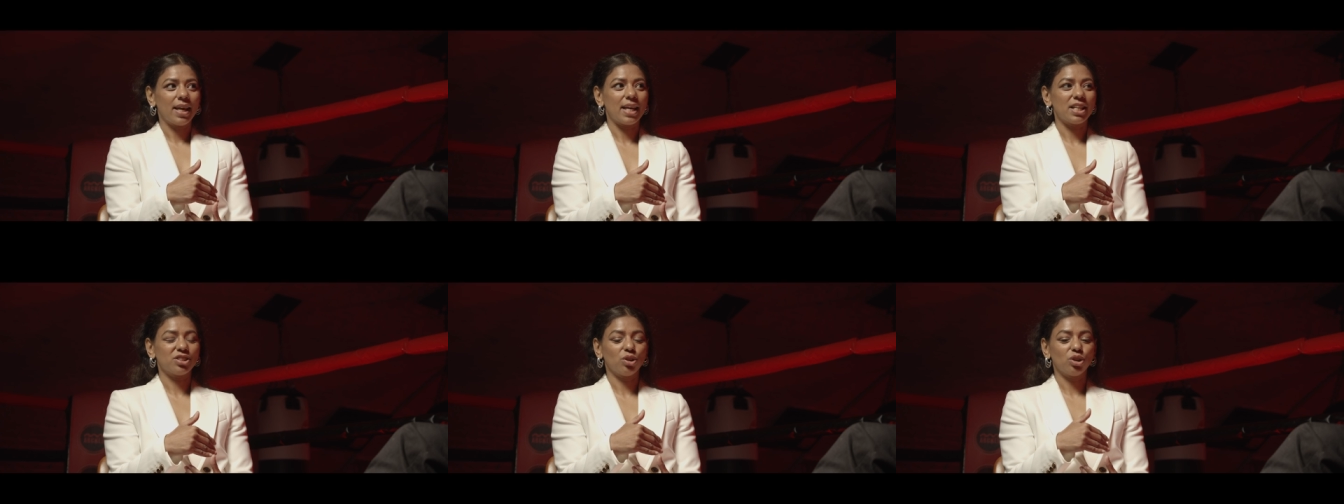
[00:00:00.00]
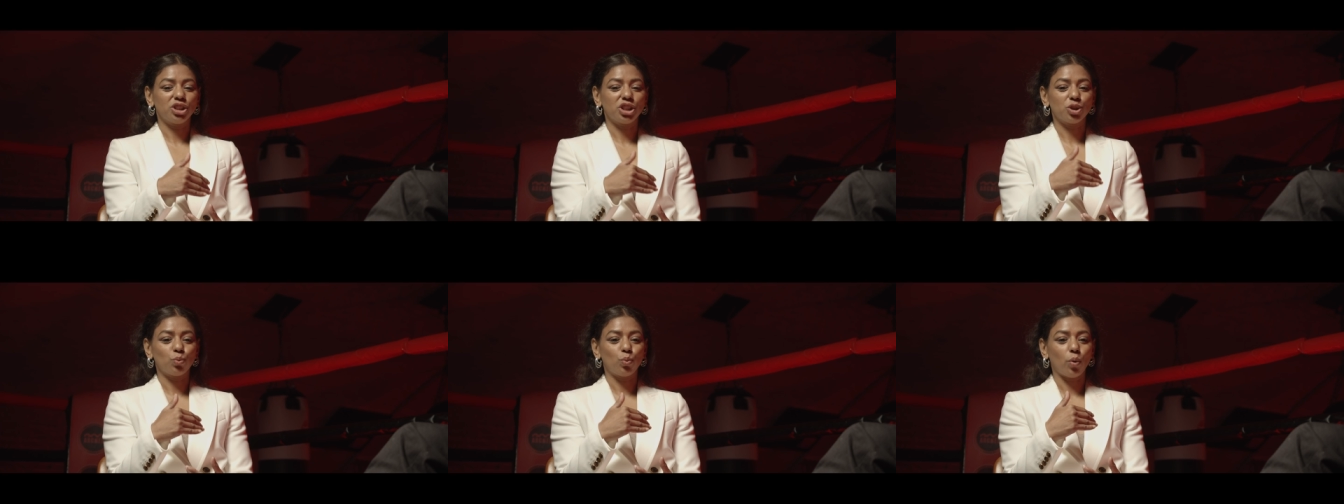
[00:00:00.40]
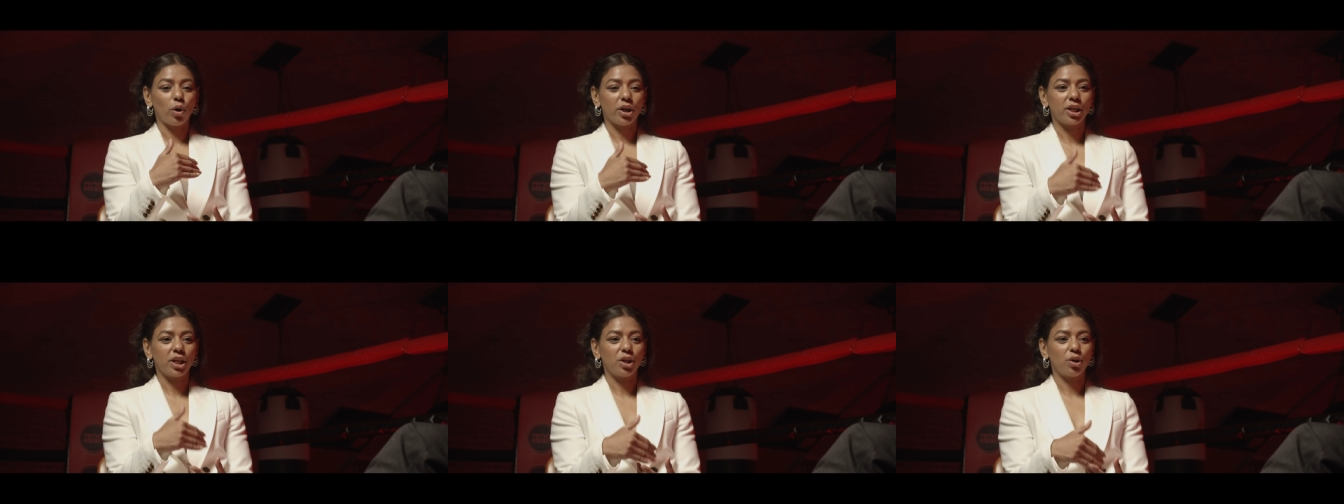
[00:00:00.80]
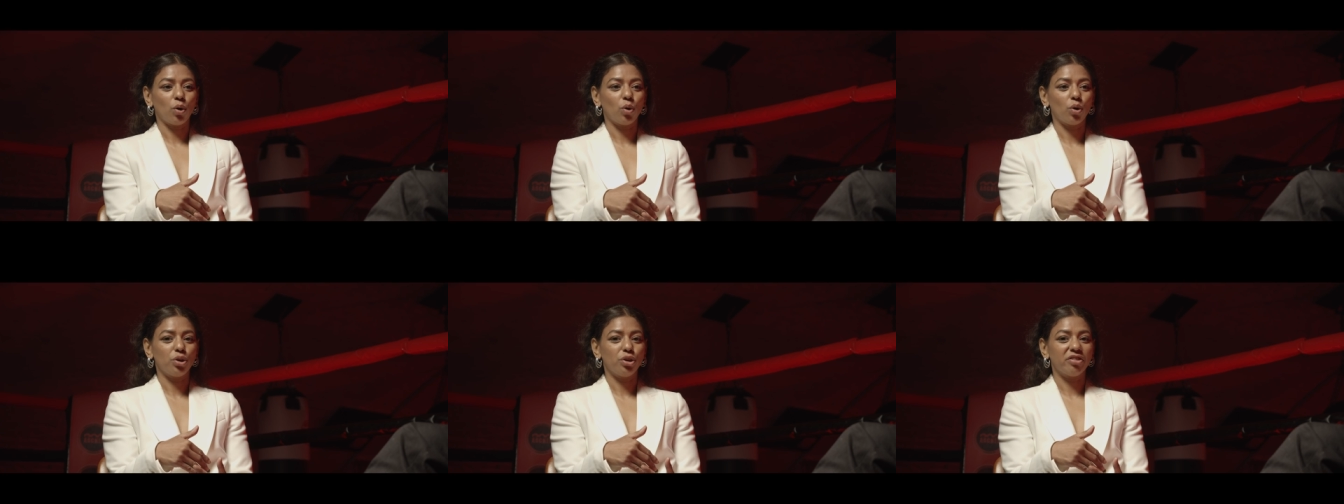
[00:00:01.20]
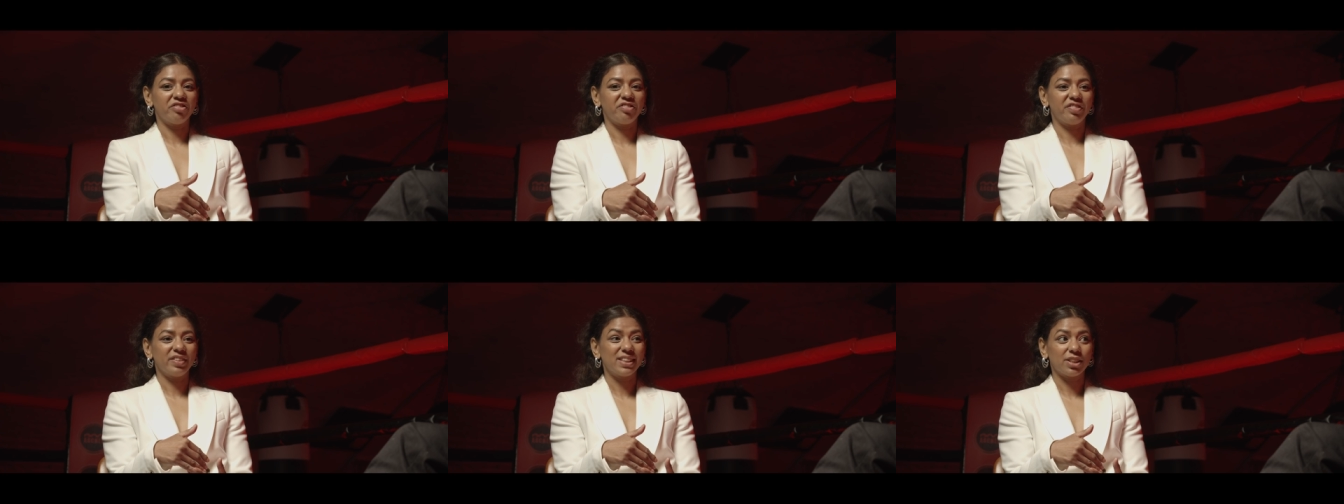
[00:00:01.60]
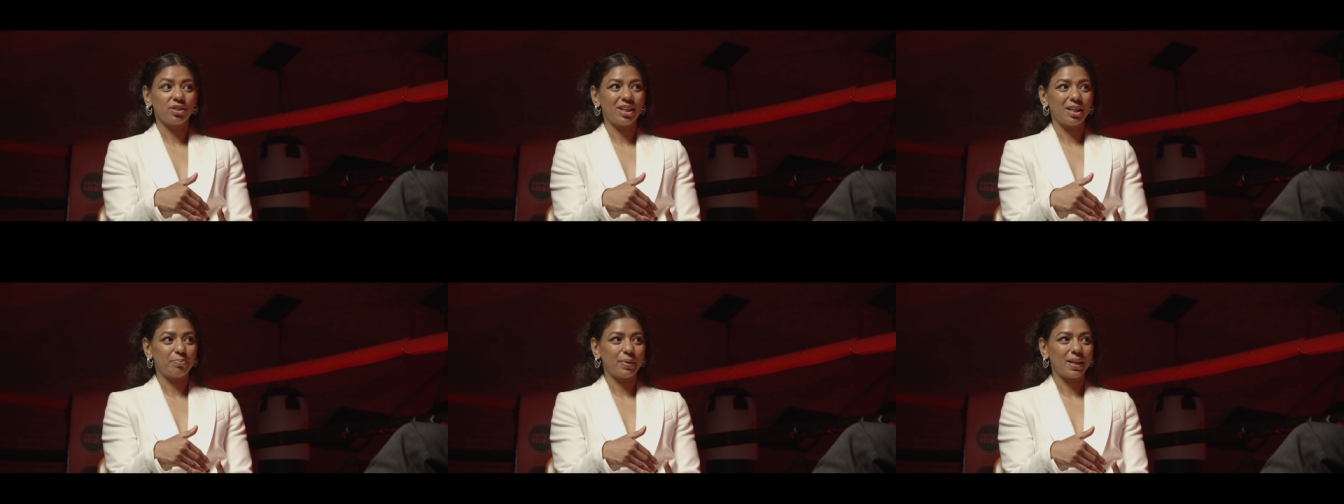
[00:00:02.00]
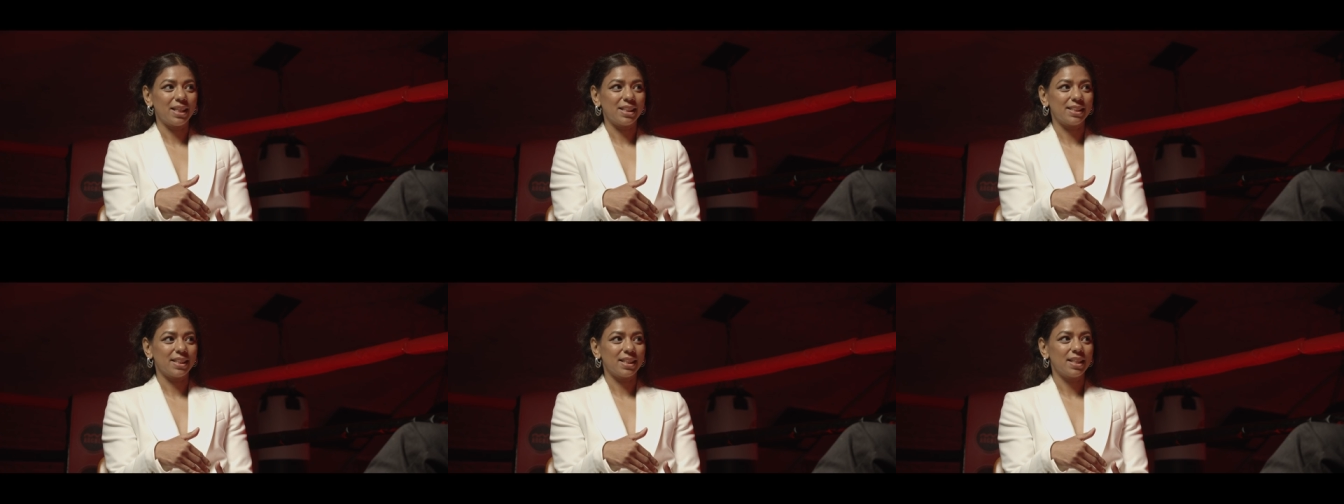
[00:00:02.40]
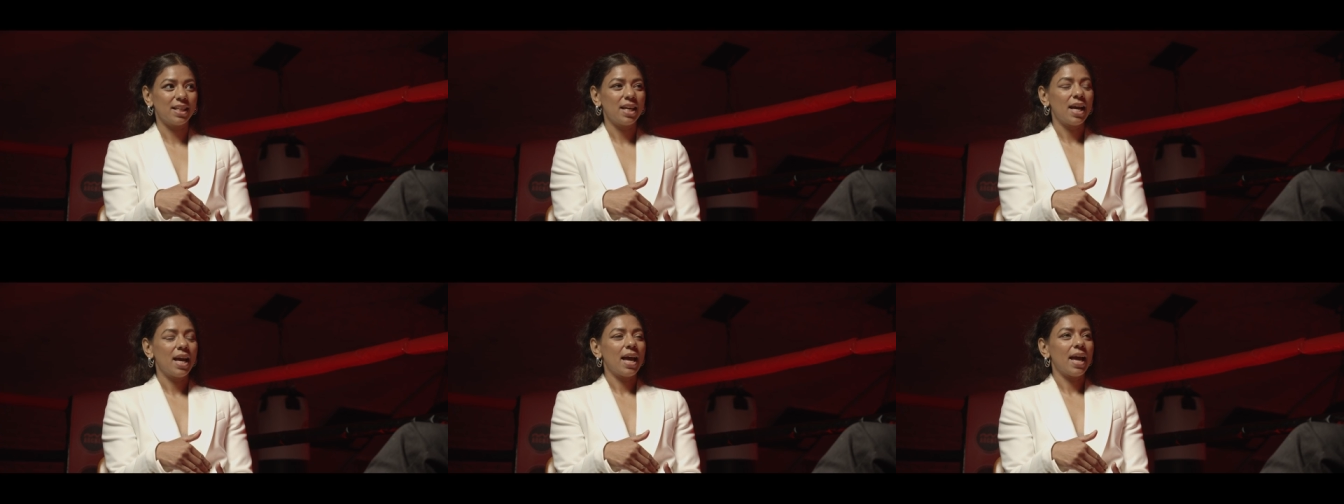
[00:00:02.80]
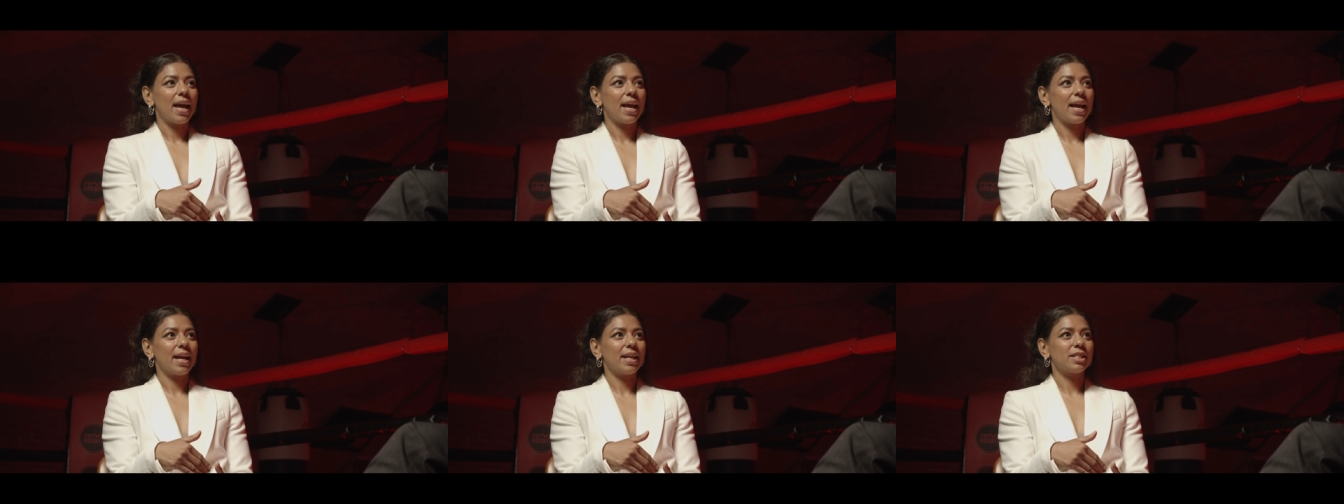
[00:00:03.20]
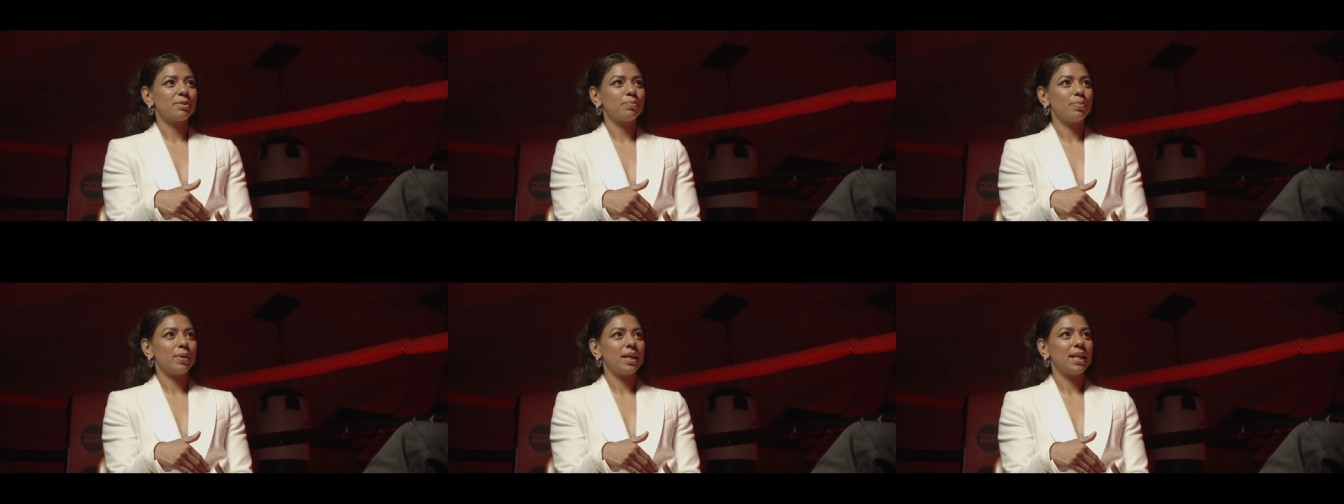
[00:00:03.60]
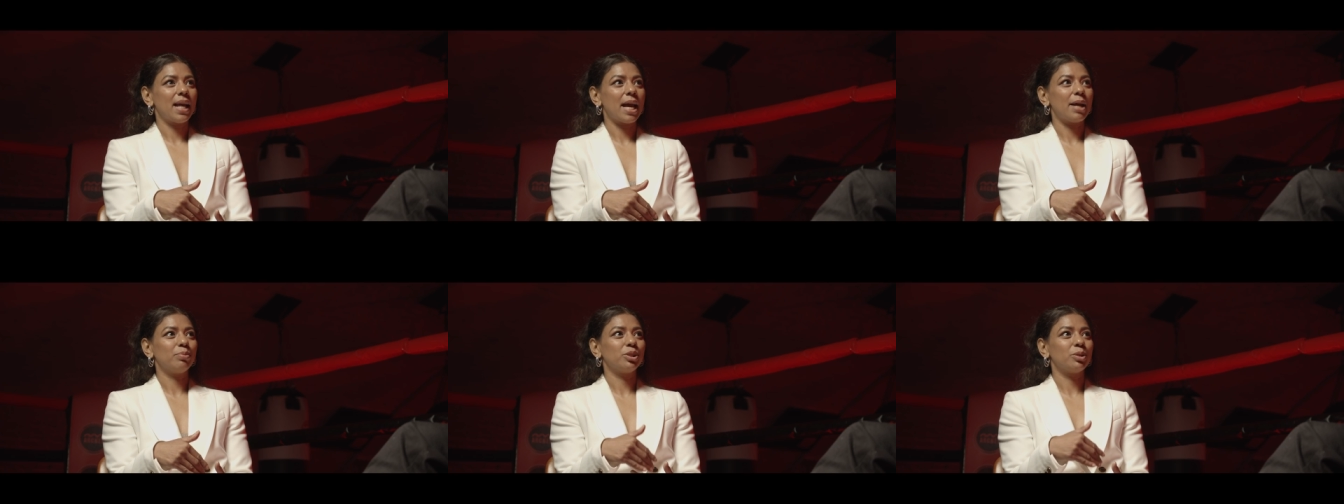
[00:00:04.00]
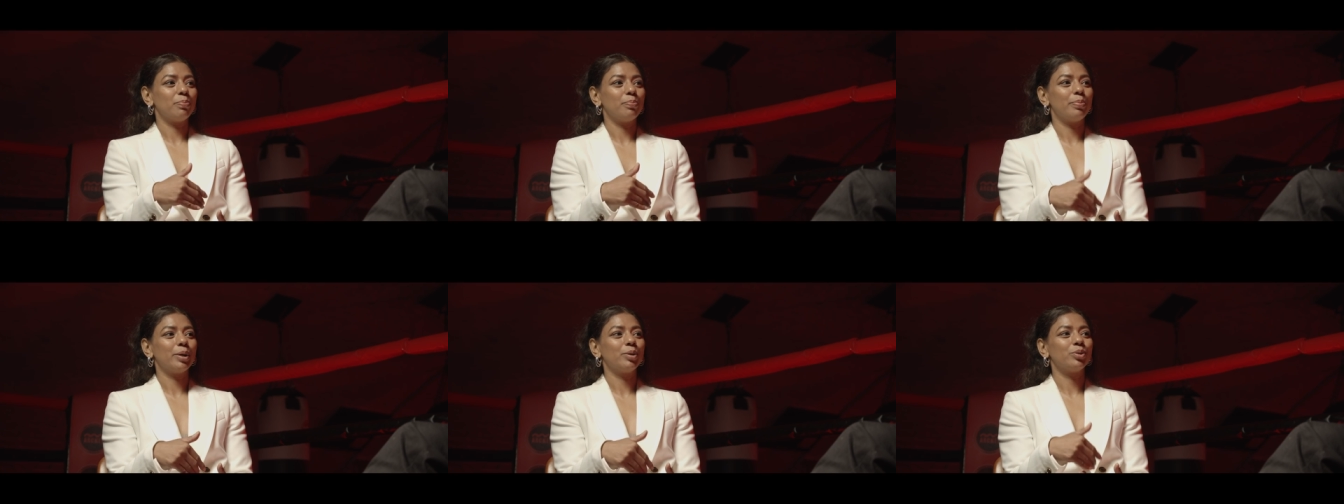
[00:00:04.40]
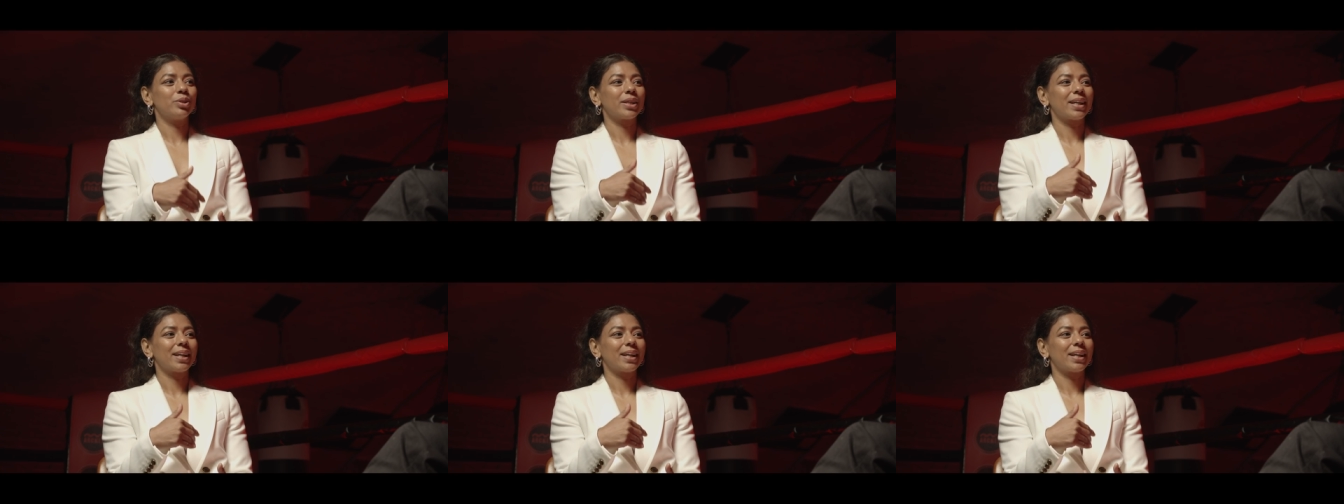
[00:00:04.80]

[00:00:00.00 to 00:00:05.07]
it's not just working on your physical ability, it's being able to build